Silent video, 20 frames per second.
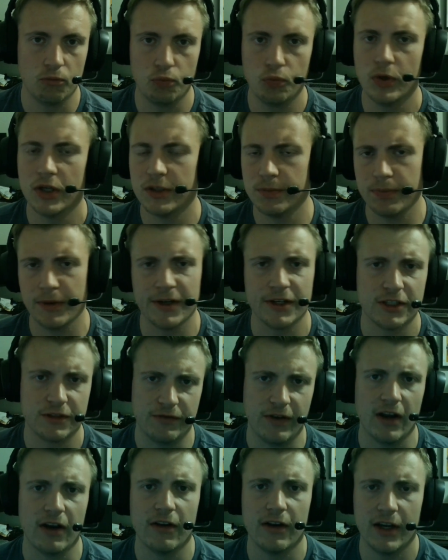which players
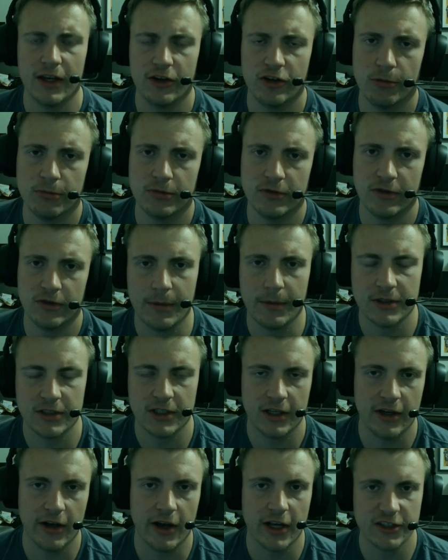vary in terms of how much
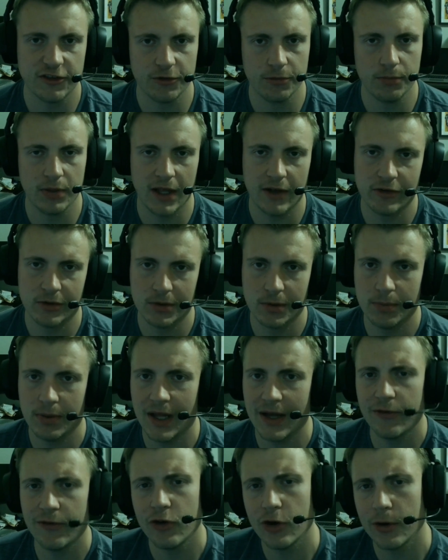they cost from platform to
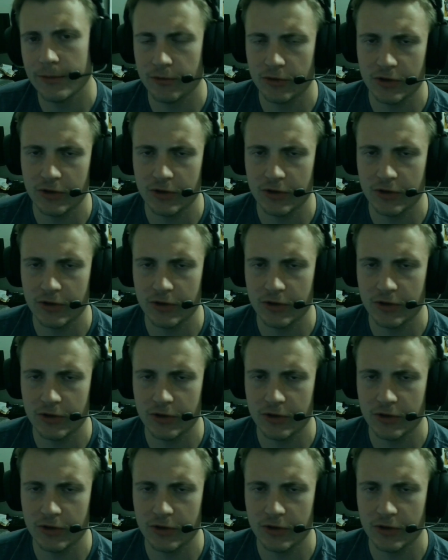platform.